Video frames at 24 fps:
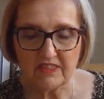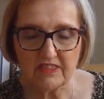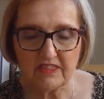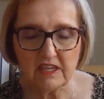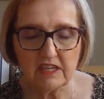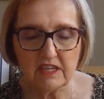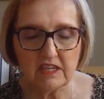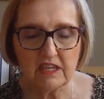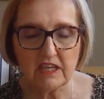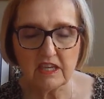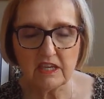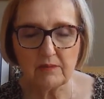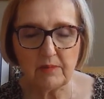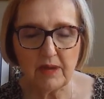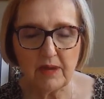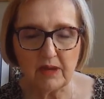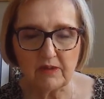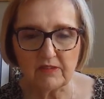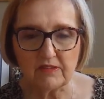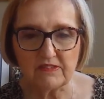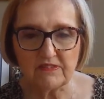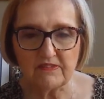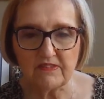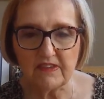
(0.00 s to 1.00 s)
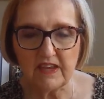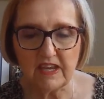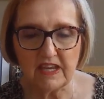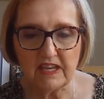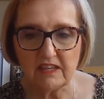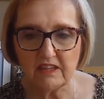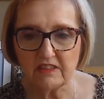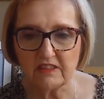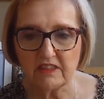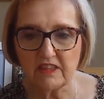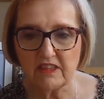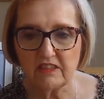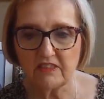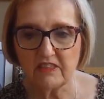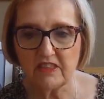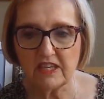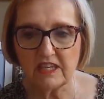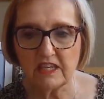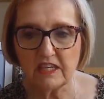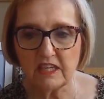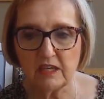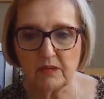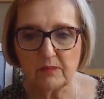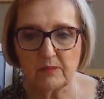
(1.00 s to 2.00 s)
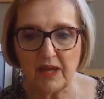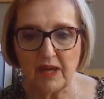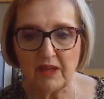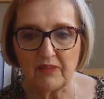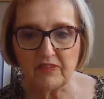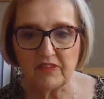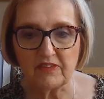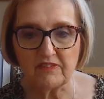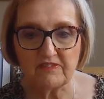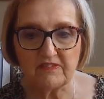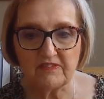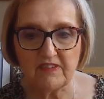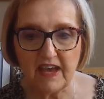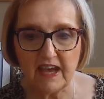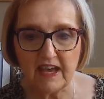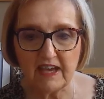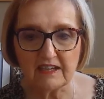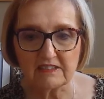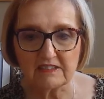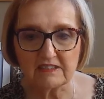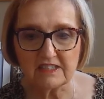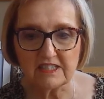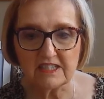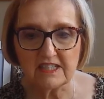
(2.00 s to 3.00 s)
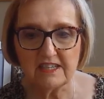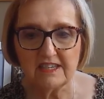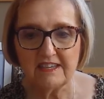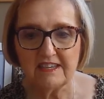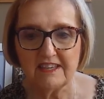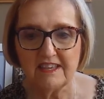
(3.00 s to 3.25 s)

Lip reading: thinking about faith and thinking about the fact